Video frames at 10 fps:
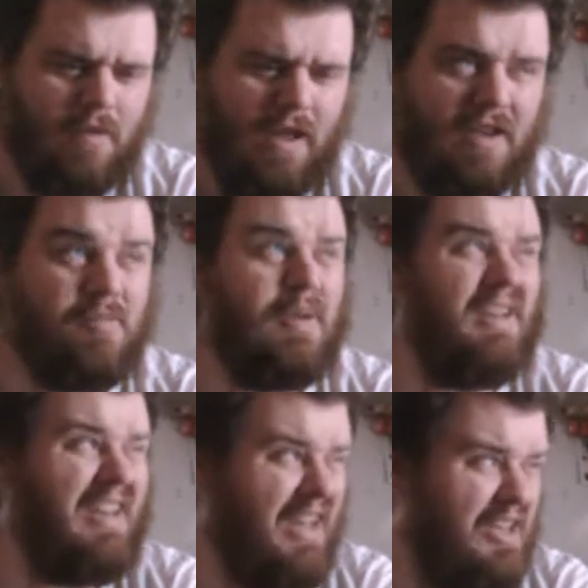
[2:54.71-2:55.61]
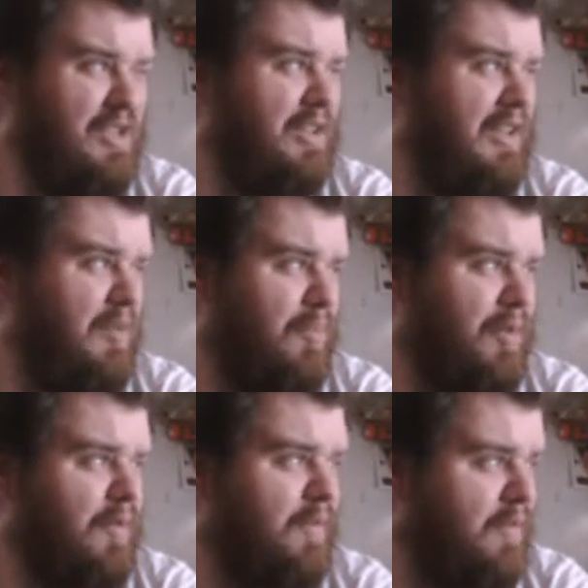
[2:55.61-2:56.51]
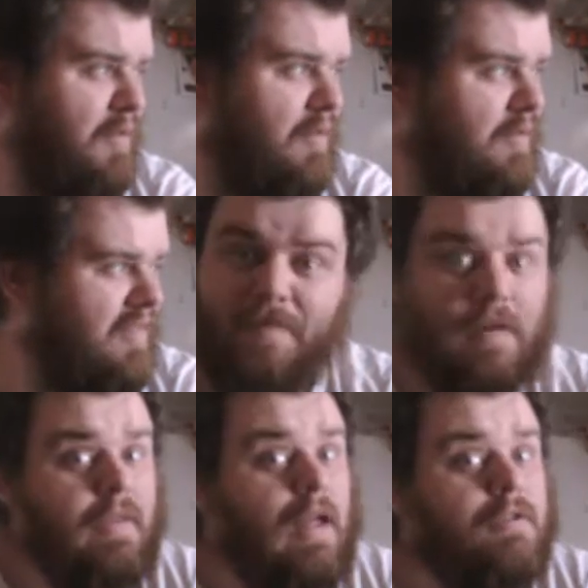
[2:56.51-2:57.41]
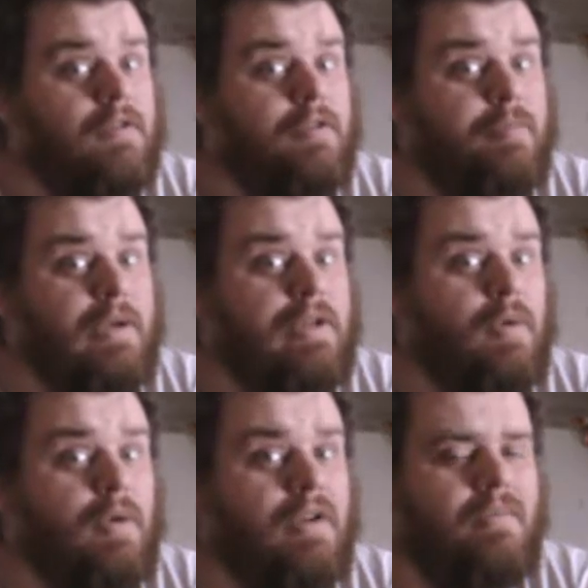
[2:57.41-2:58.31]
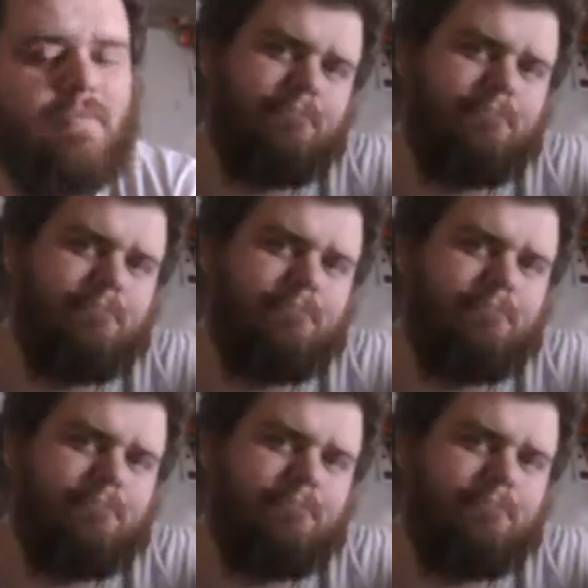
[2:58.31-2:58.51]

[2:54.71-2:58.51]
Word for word: Exponentially improved. But that's just me talking.